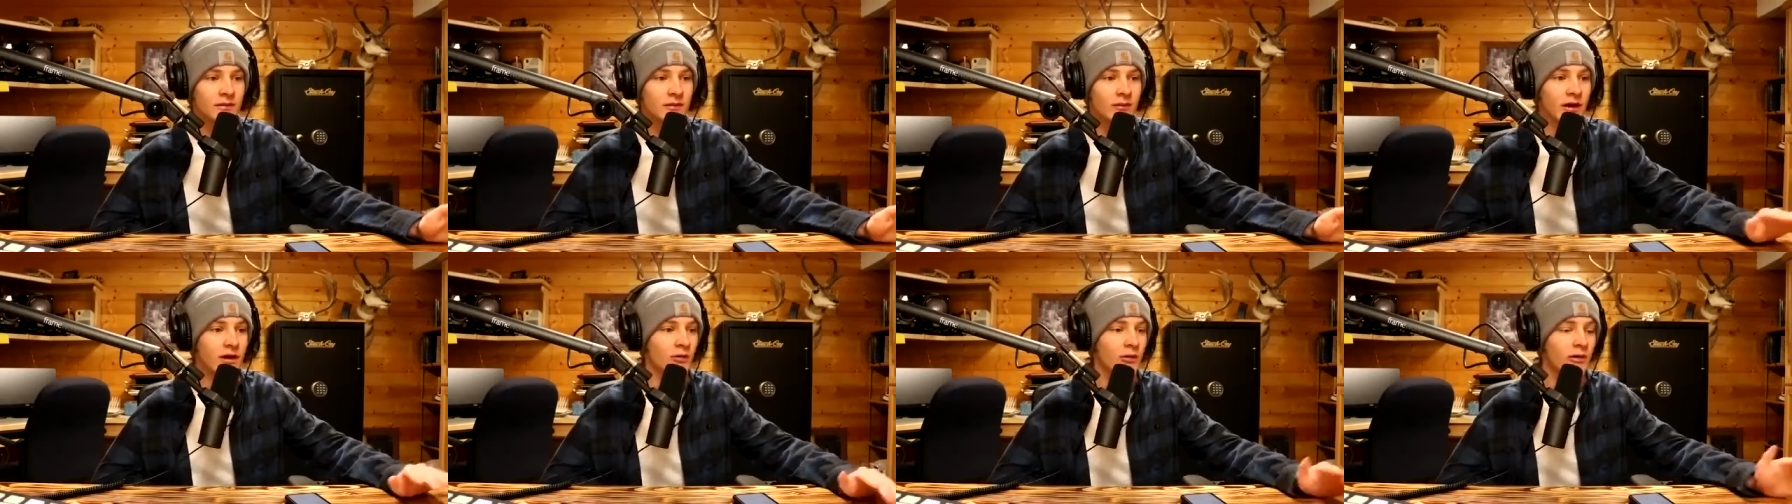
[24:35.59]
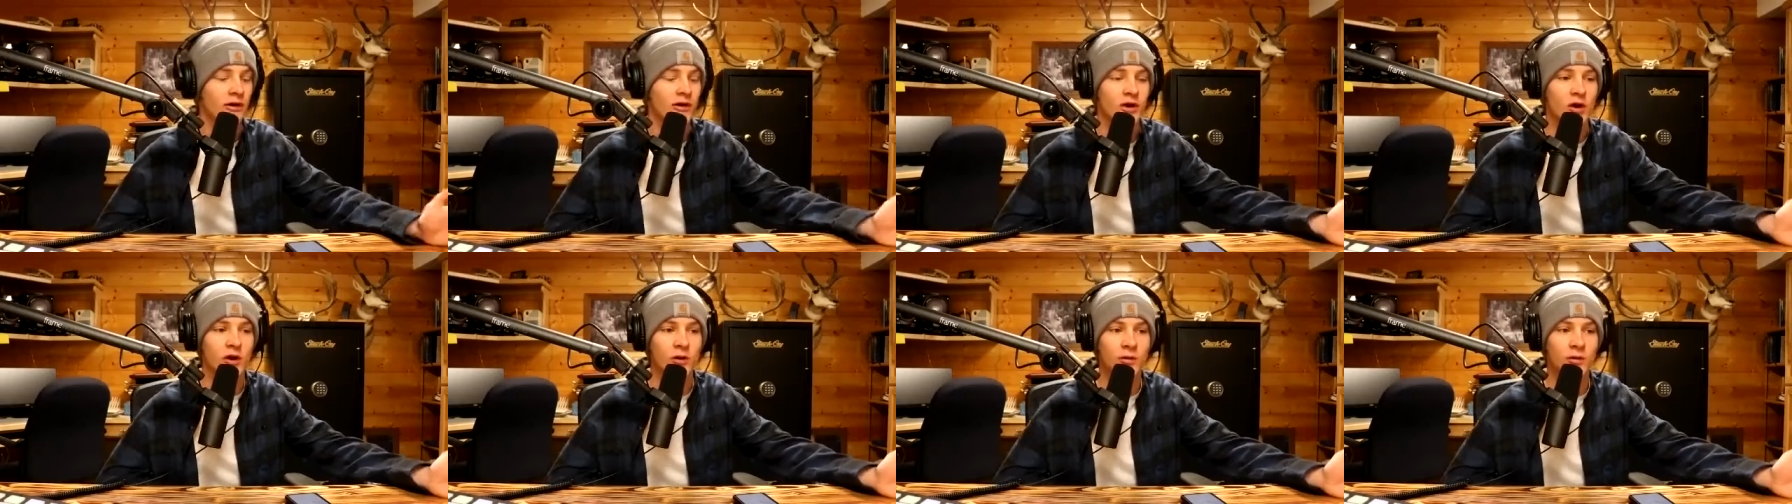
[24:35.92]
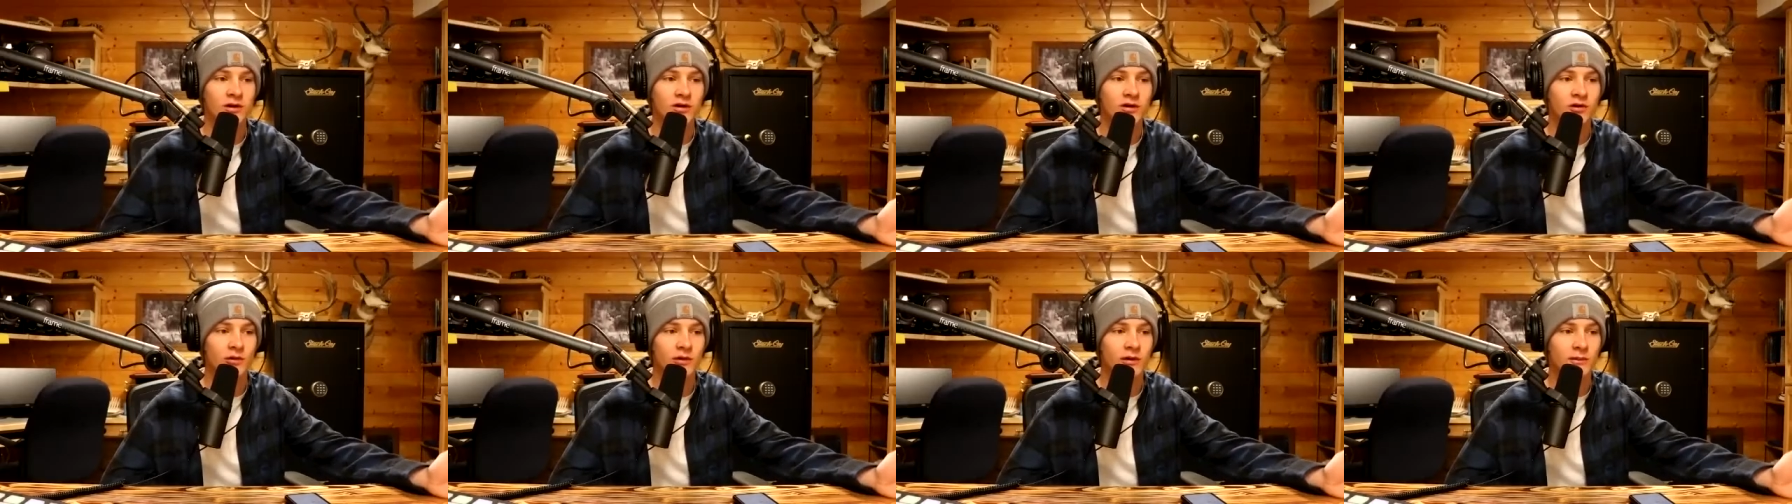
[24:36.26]
like when nobody
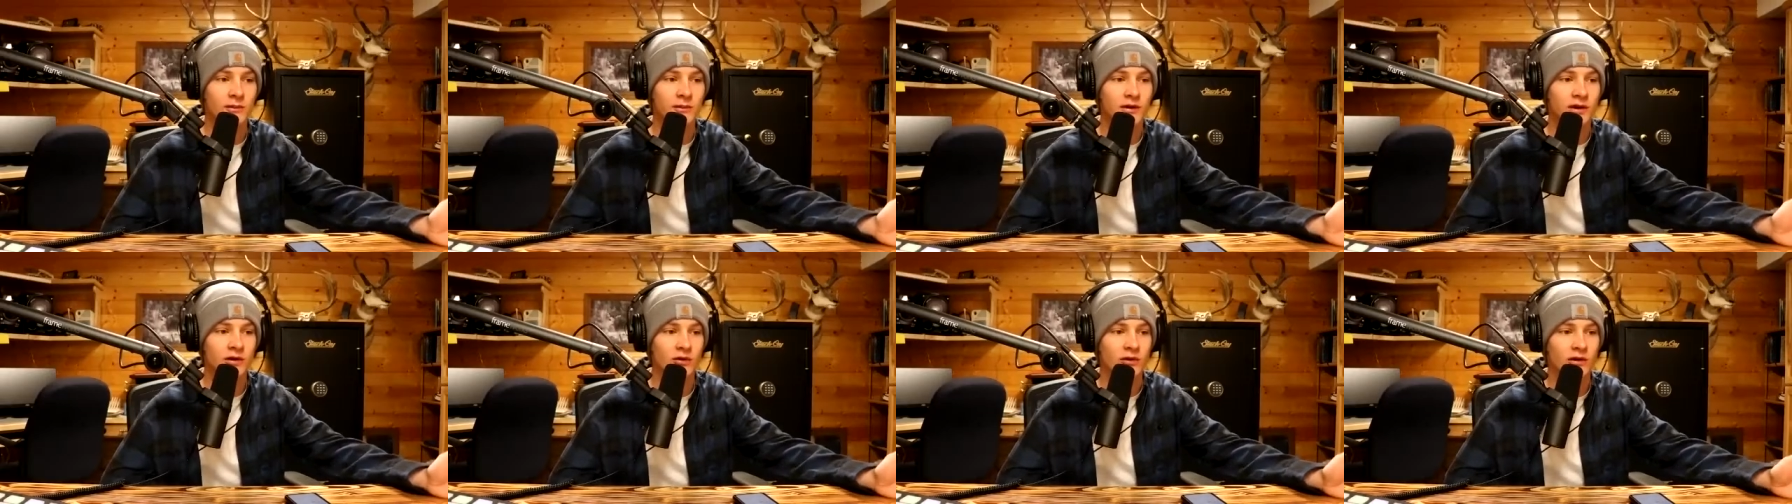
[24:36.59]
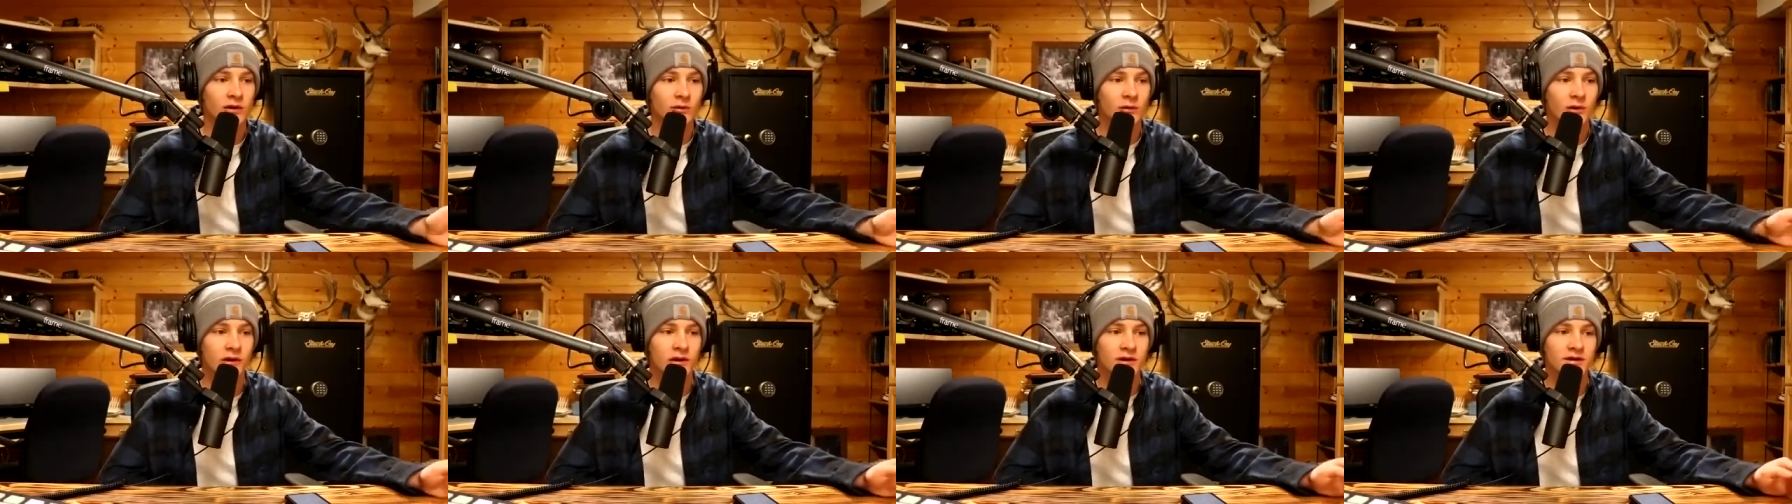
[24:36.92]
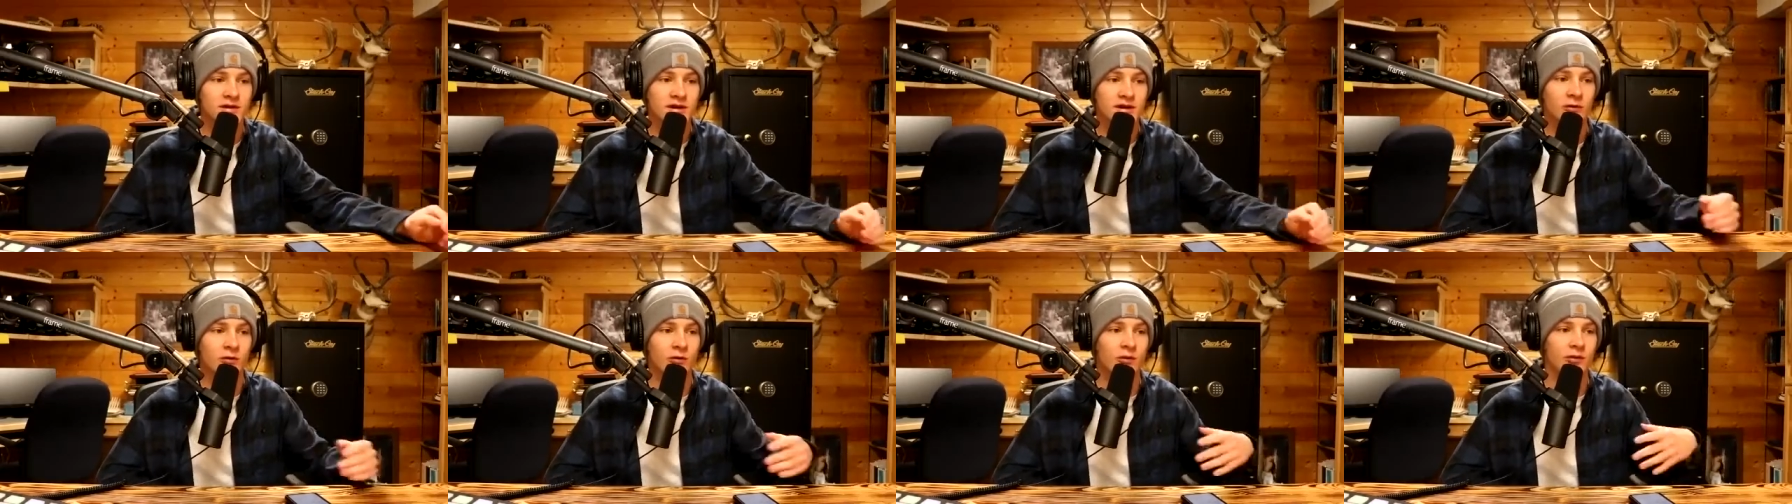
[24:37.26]
knew what Bitcoin was
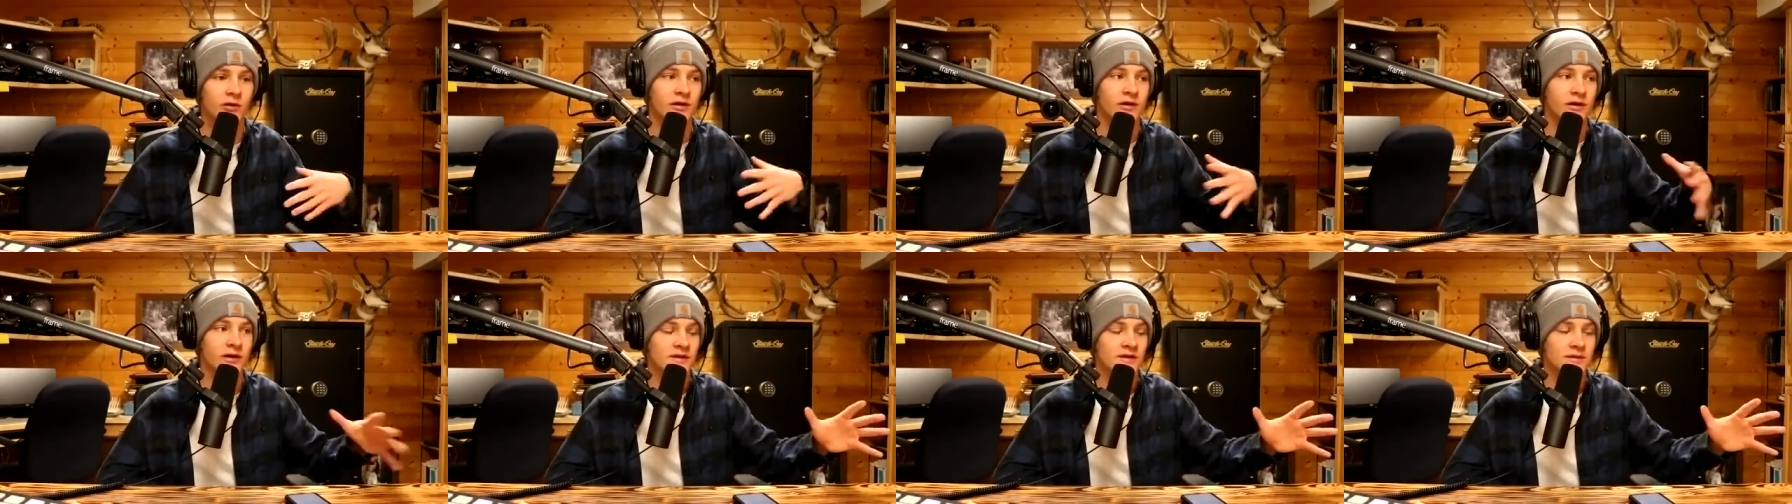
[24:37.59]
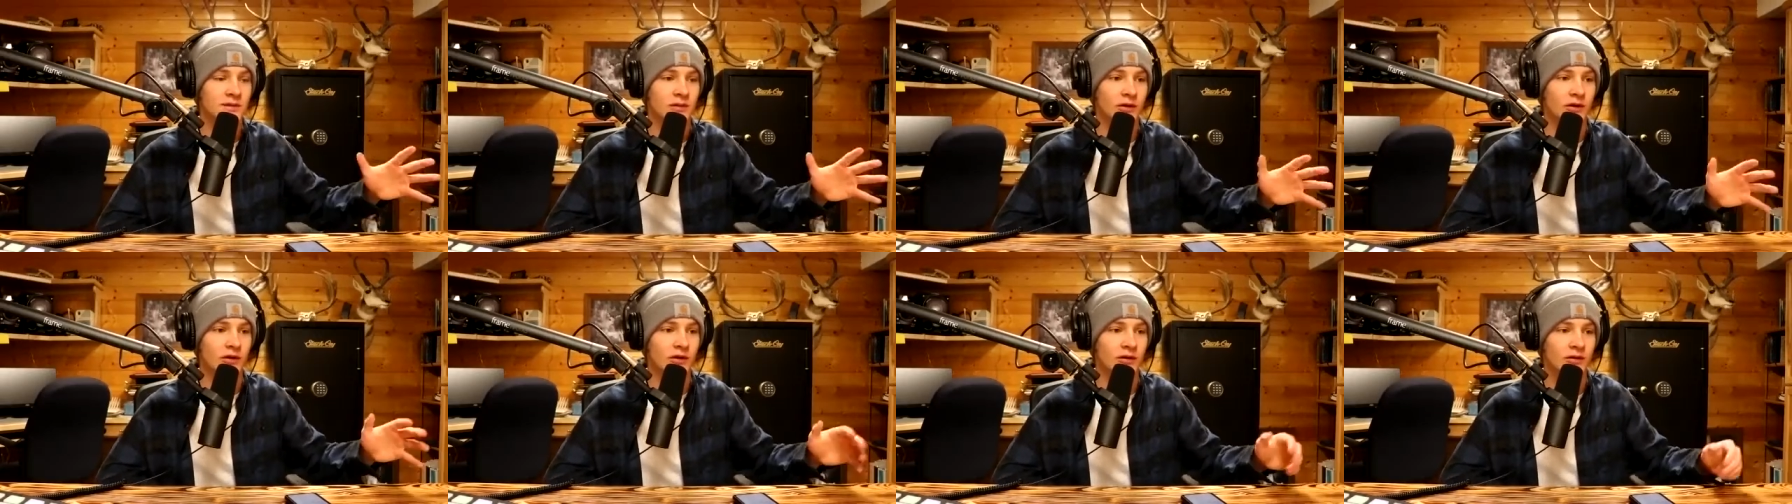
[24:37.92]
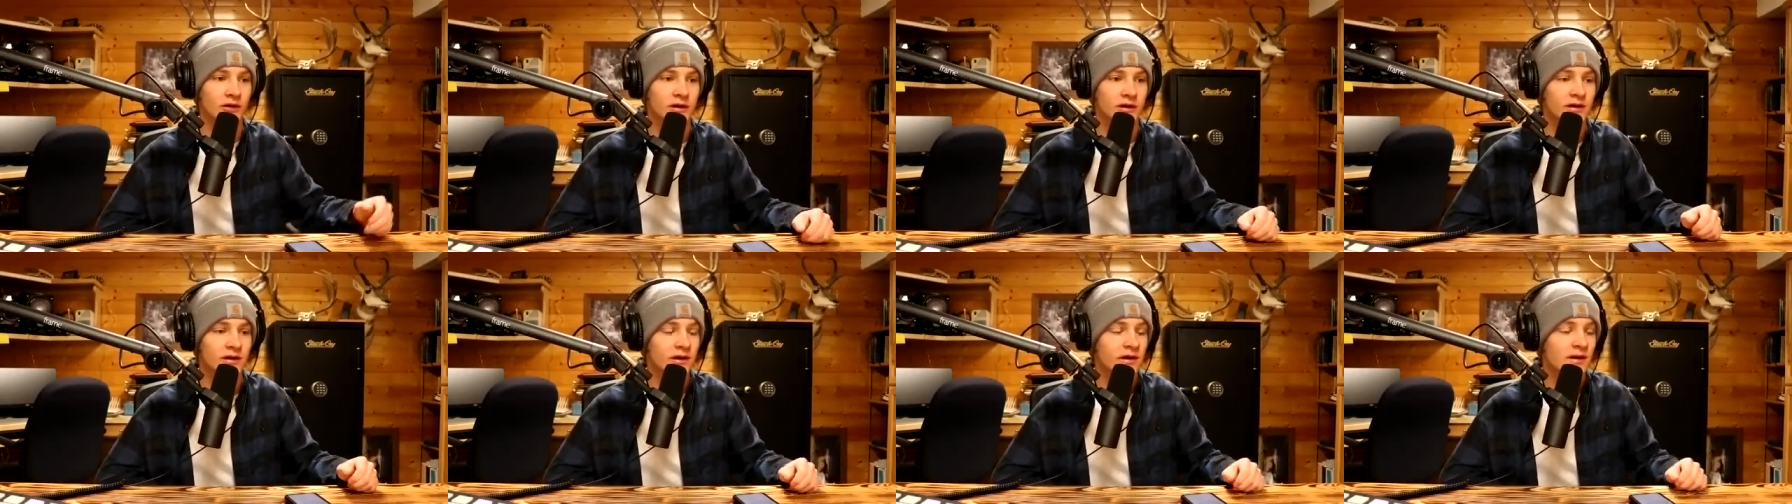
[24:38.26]
and it really
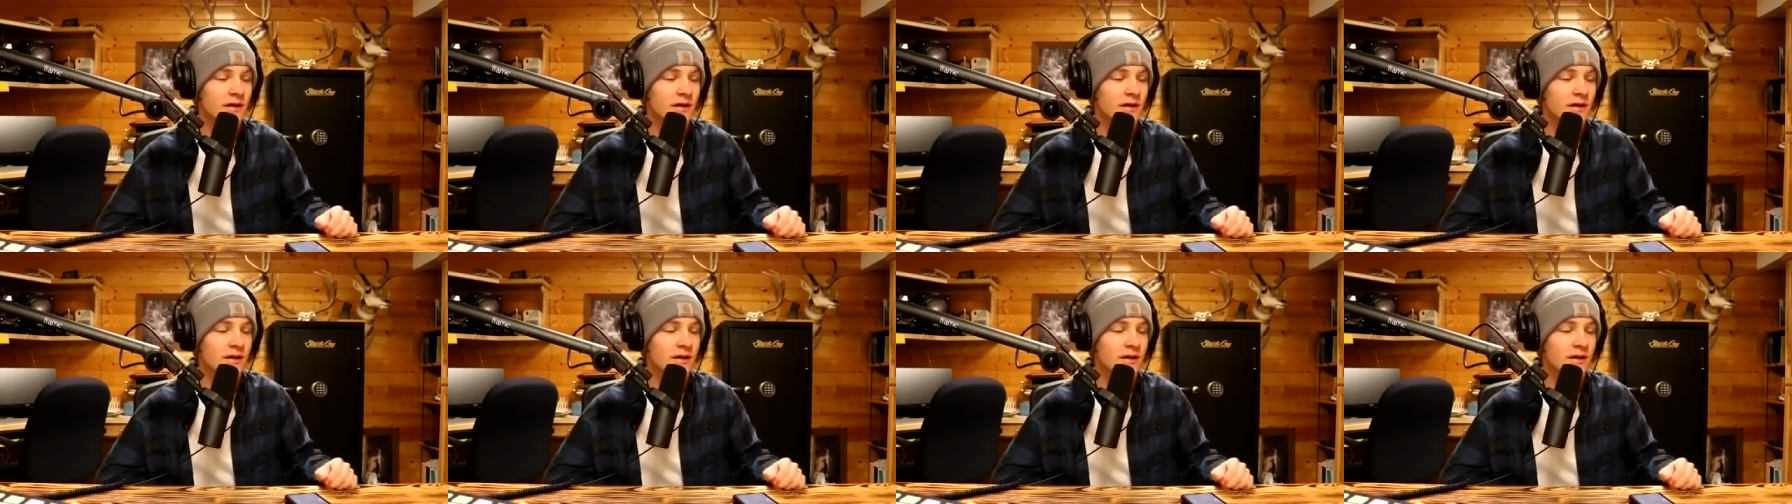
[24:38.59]
exploded.